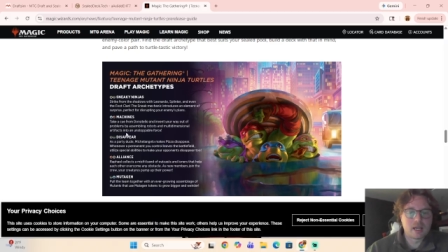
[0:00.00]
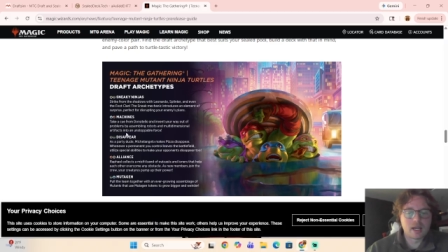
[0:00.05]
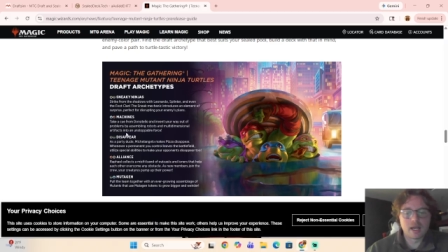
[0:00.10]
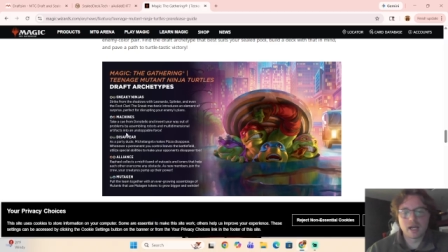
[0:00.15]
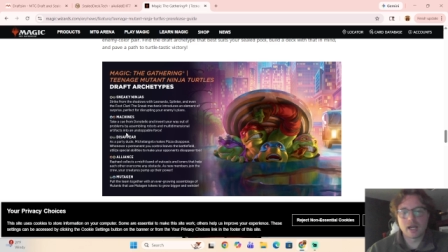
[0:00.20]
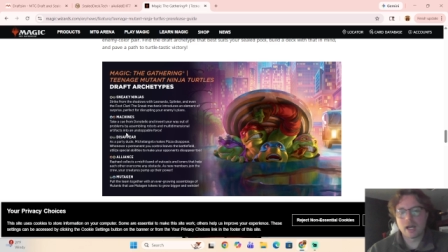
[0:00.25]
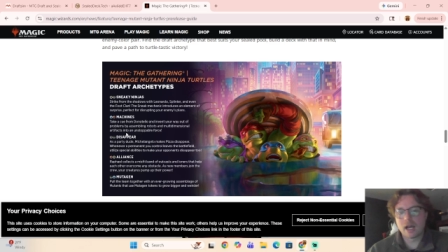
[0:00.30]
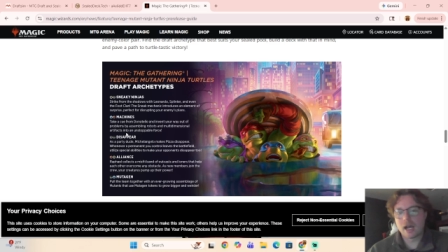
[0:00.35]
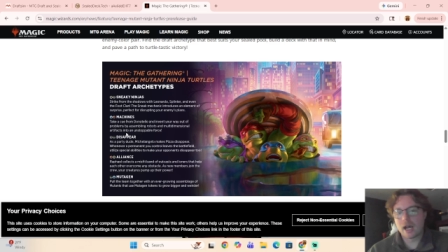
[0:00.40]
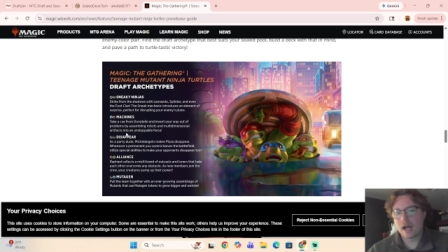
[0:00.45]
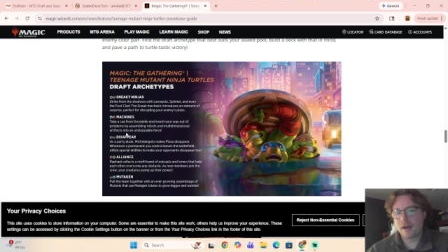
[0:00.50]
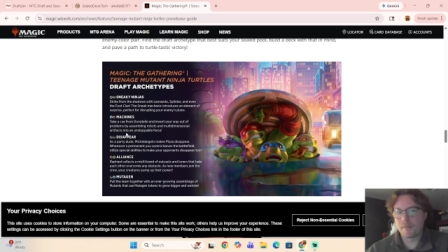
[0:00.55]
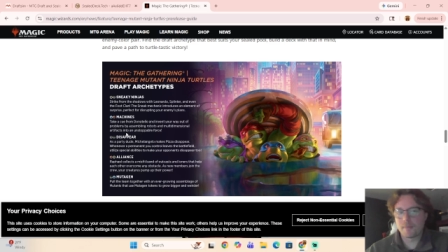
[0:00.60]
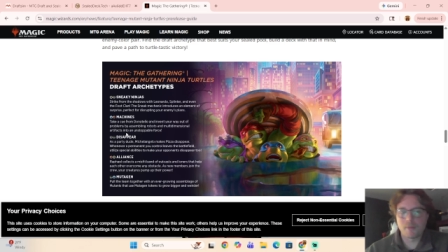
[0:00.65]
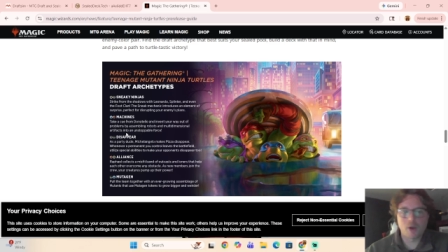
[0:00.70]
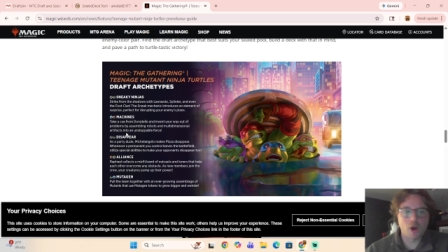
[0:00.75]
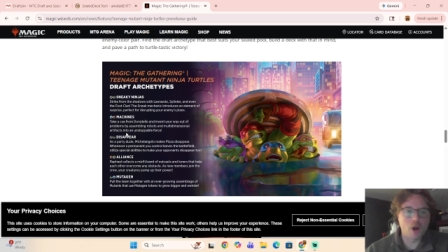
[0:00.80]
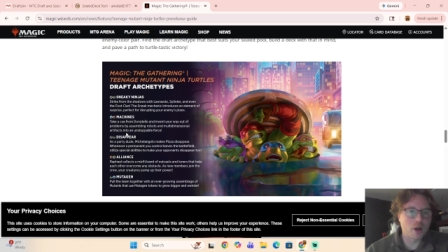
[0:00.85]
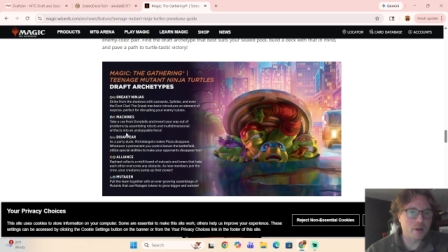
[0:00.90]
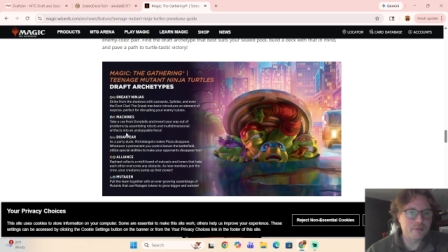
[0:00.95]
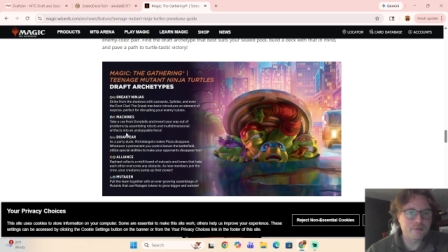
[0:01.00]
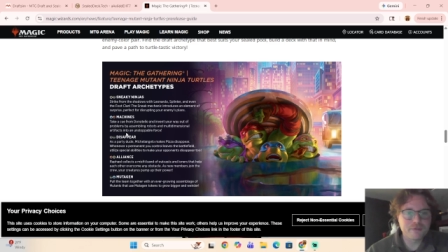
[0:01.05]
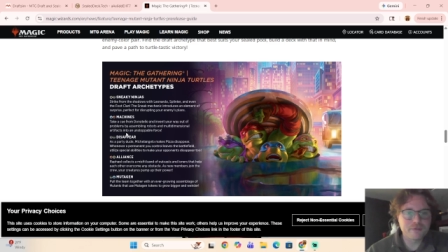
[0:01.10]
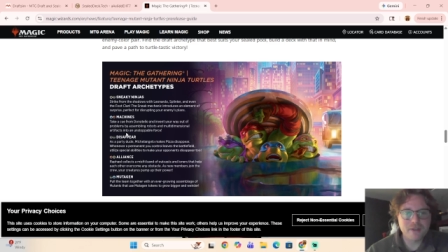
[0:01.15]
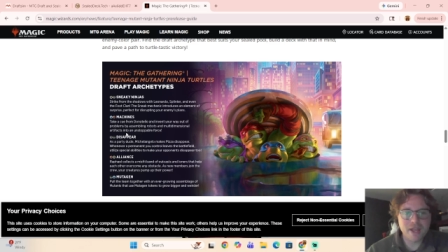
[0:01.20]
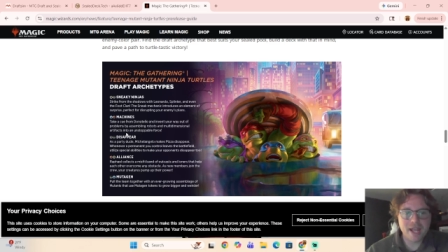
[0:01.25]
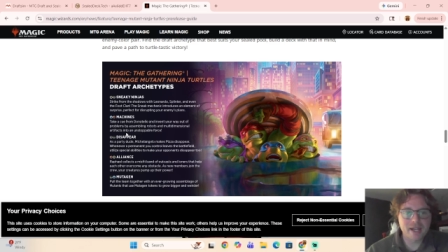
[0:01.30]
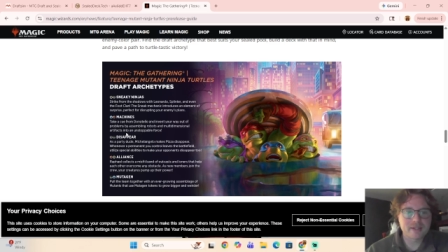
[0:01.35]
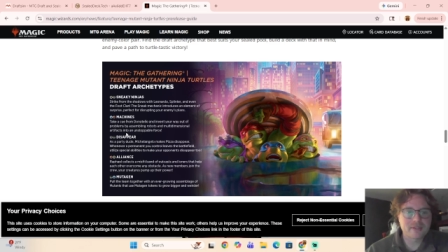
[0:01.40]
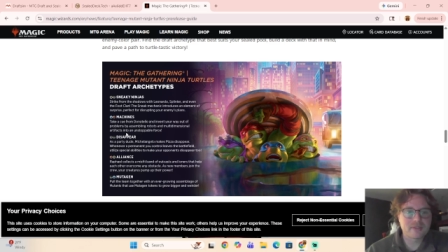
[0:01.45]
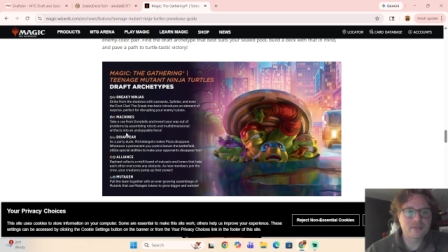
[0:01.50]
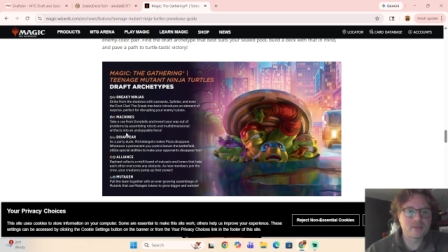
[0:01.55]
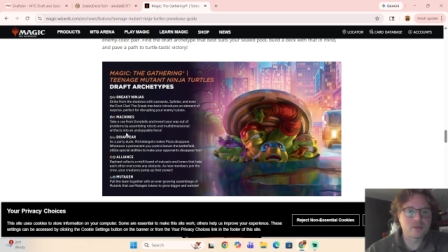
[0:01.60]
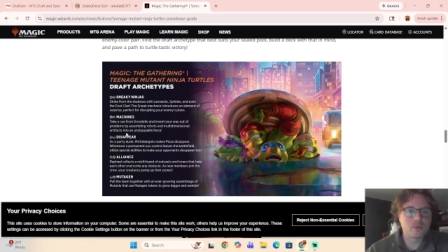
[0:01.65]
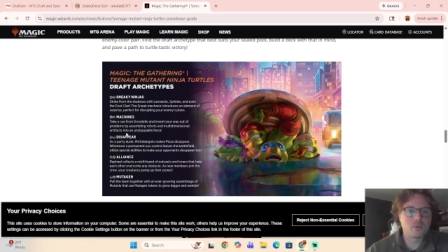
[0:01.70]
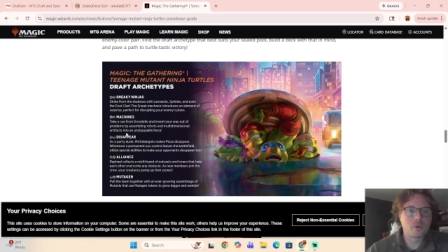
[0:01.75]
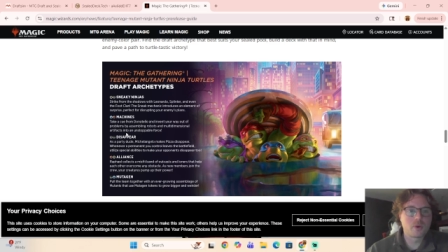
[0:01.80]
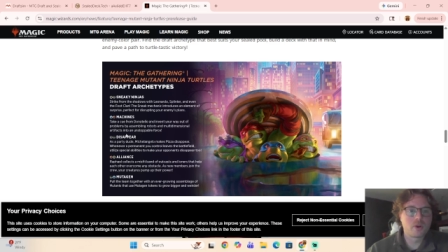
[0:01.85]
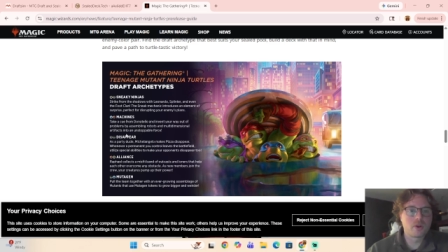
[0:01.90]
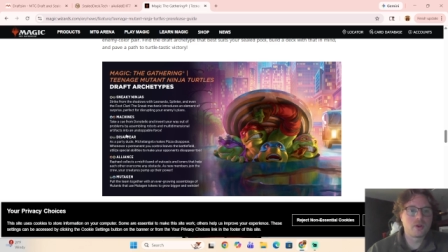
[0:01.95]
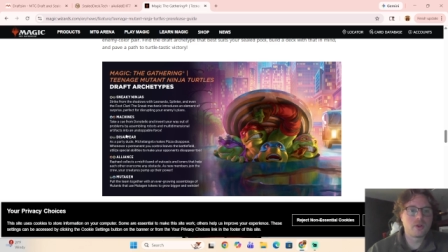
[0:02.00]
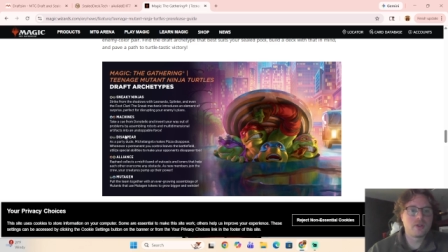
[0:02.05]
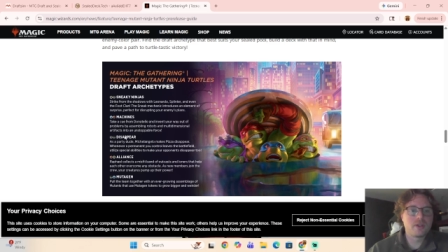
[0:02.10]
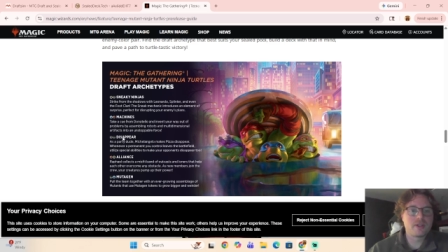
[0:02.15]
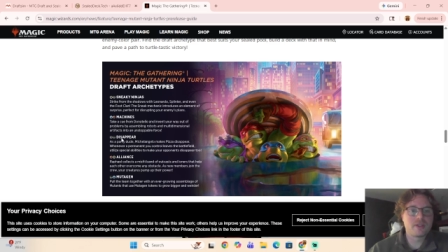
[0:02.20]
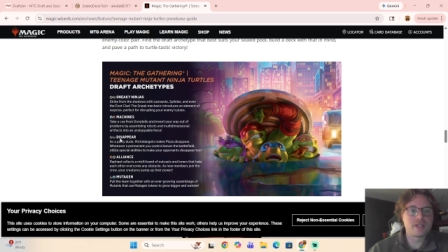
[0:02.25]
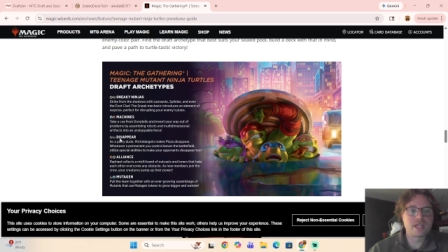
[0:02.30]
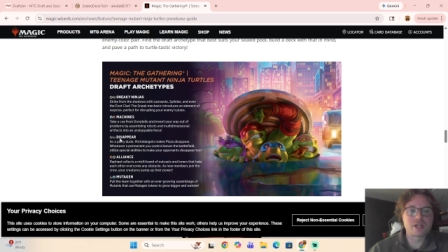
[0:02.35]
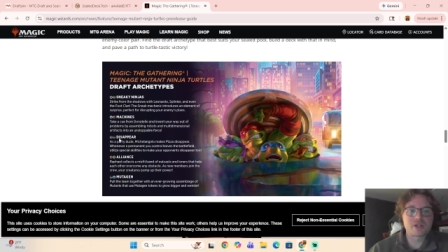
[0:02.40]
artifact world.